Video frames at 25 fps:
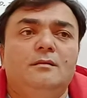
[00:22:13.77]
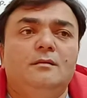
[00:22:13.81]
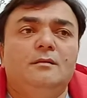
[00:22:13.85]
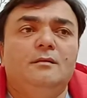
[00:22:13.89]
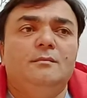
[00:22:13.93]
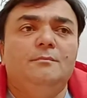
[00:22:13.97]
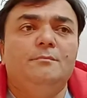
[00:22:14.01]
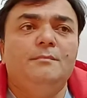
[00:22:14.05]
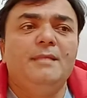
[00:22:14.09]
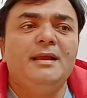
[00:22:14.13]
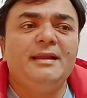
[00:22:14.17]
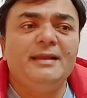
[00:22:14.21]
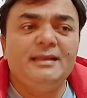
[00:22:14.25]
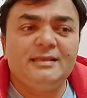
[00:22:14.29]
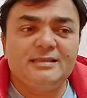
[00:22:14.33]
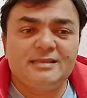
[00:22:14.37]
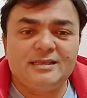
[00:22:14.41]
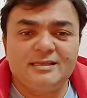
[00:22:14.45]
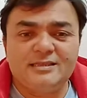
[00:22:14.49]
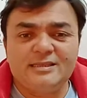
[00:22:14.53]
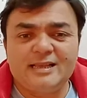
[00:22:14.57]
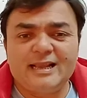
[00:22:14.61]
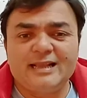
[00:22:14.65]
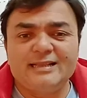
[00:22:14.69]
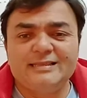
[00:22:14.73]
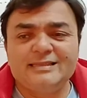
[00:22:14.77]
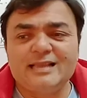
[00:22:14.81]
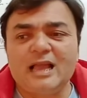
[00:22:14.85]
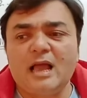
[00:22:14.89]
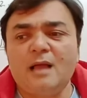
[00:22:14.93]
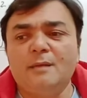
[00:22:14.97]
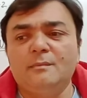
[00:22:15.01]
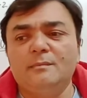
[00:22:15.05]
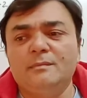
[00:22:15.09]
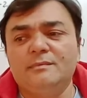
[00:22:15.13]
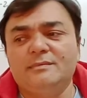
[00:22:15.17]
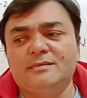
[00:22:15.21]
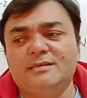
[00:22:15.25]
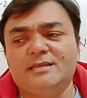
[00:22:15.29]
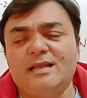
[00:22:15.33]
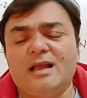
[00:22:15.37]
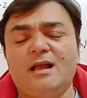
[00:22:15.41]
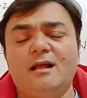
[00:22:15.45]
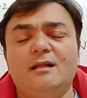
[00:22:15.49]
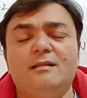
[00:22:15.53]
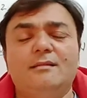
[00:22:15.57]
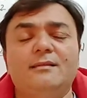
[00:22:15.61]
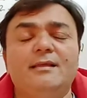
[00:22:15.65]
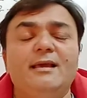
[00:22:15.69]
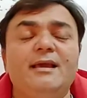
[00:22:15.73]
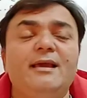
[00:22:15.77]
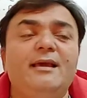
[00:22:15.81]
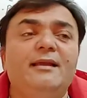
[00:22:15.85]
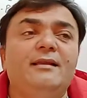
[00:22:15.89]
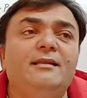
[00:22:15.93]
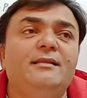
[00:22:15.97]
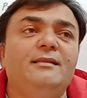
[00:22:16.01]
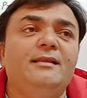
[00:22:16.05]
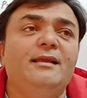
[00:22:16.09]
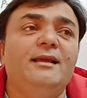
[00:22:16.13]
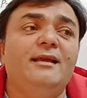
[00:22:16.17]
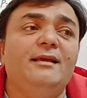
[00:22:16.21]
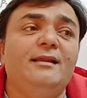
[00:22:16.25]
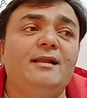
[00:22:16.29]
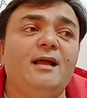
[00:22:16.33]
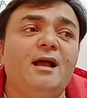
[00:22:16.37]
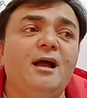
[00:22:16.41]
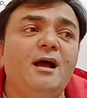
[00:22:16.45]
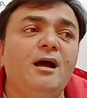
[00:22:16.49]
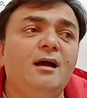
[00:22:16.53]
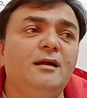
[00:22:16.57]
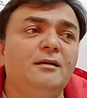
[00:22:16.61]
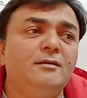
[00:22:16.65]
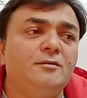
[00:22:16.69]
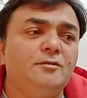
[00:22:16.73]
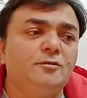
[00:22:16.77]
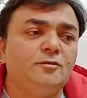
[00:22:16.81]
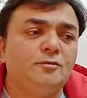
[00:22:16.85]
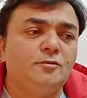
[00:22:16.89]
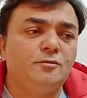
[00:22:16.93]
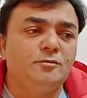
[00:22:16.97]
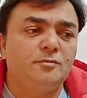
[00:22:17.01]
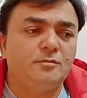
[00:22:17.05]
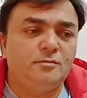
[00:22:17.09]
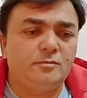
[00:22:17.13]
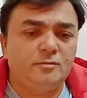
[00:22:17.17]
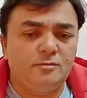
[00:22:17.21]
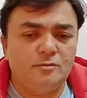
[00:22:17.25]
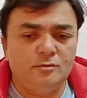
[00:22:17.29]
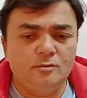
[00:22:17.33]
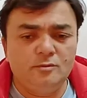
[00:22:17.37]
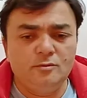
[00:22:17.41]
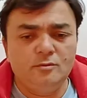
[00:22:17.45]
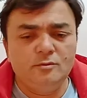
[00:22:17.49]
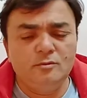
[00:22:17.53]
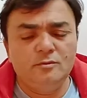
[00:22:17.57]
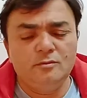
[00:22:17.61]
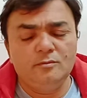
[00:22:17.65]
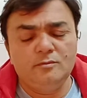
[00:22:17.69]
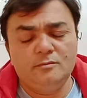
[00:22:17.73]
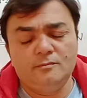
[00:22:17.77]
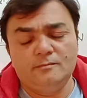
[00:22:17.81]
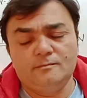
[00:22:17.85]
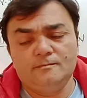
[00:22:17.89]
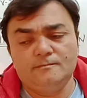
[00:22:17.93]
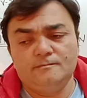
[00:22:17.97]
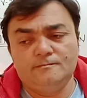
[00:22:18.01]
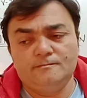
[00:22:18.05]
Many such exams are there. There are two,